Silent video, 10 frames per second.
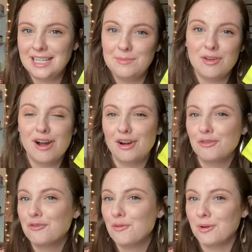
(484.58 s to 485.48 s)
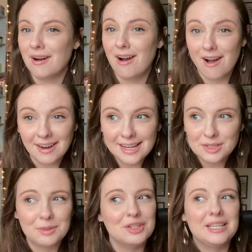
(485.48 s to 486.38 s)
T B R for August,
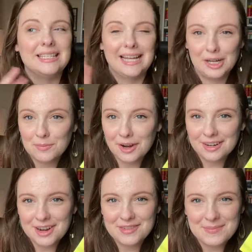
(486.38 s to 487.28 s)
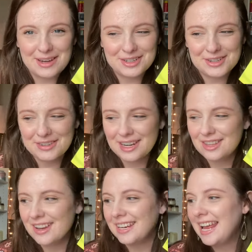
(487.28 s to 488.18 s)
which is the second part of the magical
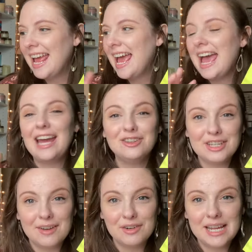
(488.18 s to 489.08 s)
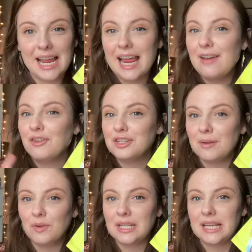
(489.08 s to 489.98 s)
readathon, and just never did it. And for
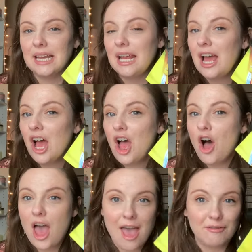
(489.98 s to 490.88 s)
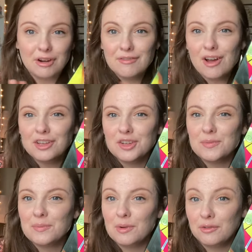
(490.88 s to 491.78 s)
some reason, every
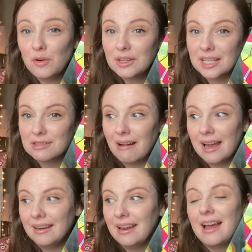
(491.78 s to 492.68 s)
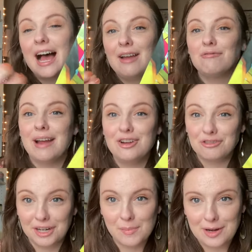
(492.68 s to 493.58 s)
volume before this one, I've read
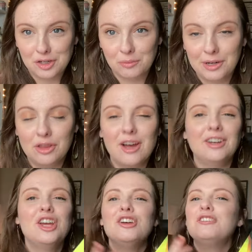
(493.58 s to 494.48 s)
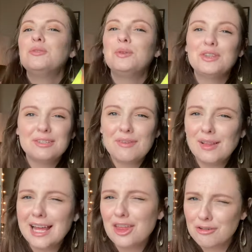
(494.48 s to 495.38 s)
during a magical readathon. So it just
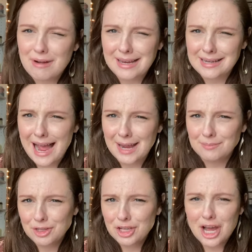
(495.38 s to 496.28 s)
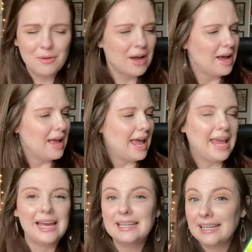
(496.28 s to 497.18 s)
felt like the right time, you know?
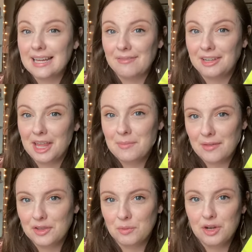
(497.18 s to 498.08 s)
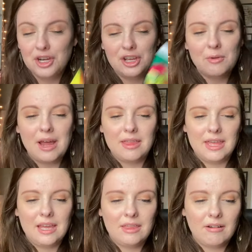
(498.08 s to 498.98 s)
And I definitely bought this one new. I
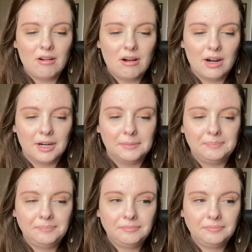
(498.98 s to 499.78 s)
think there are...